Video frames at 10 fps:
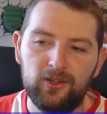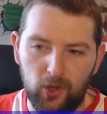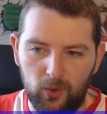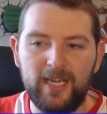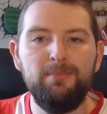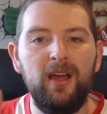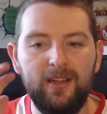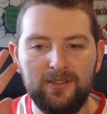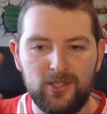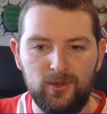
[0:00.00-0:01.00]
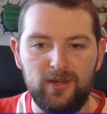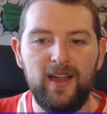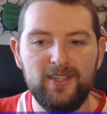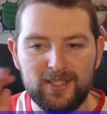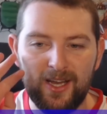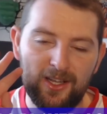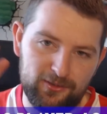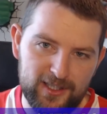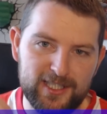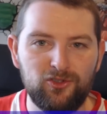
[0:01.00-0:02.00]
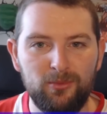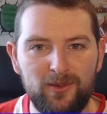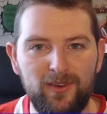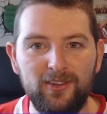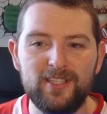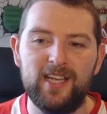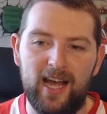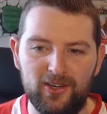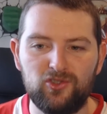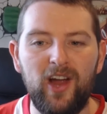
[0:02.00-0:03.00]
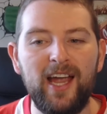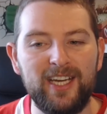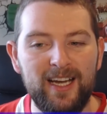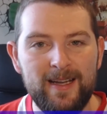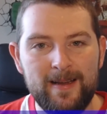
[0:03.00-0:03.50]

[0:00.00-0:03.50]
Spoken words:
Goalkeeper, 2 defenders, 3 central midfielders, and a striker.